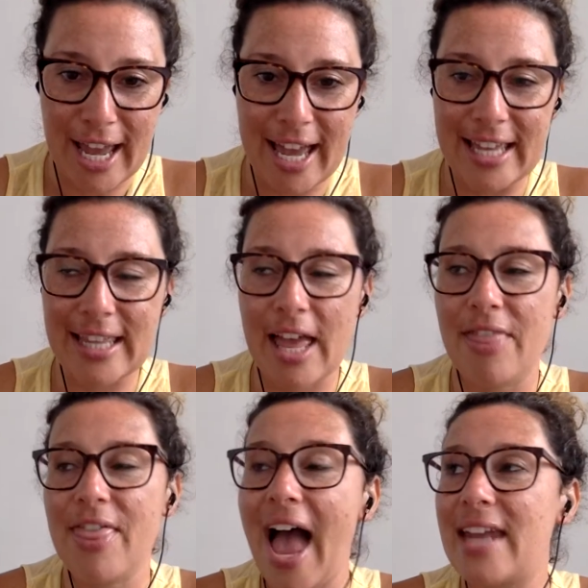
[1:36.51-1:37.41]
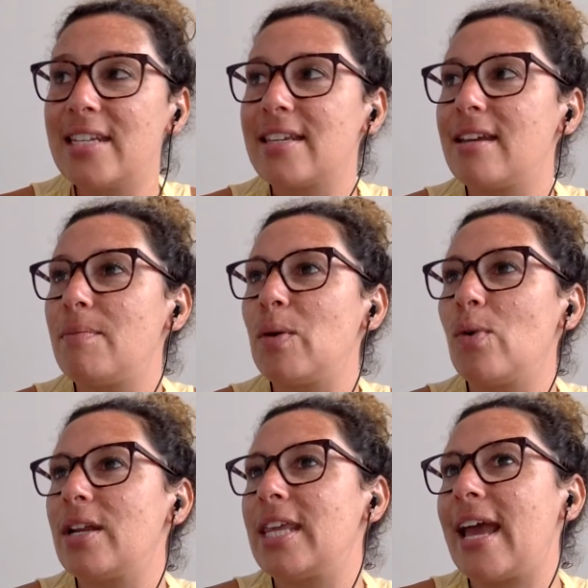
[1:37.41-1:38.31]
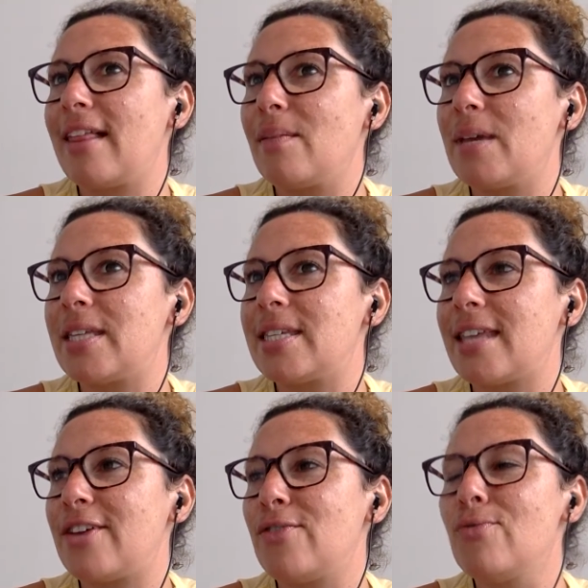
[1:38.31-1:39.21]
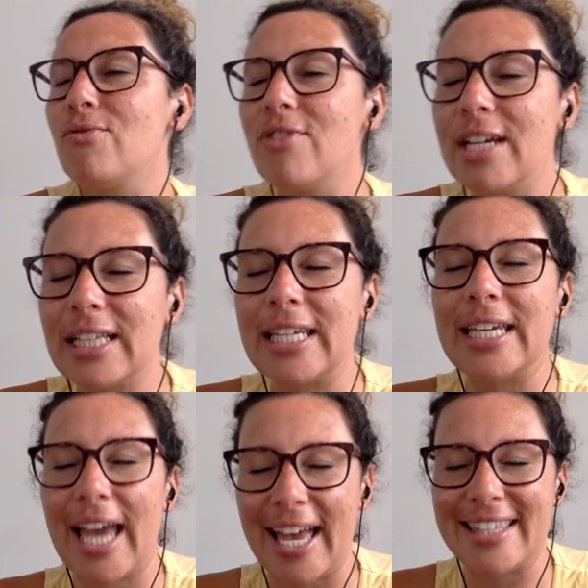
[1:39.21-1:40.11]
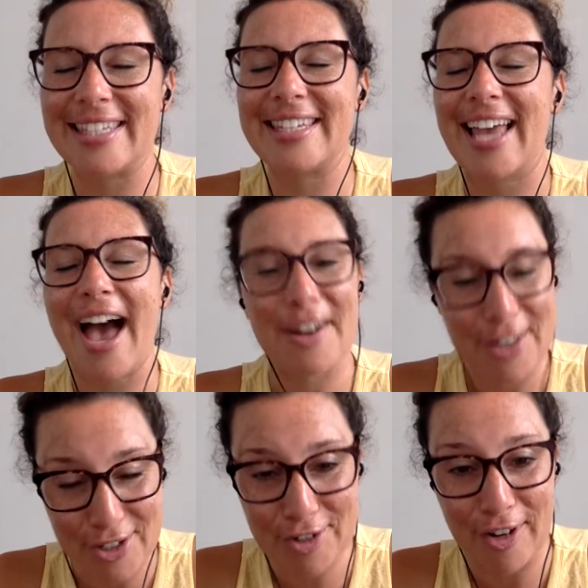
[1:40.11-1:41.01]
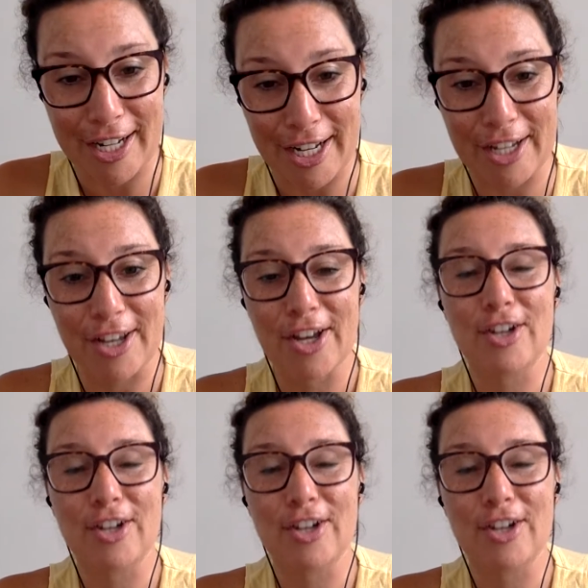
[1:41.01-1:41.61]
And that is going to be one of the elements that you really get out of this training,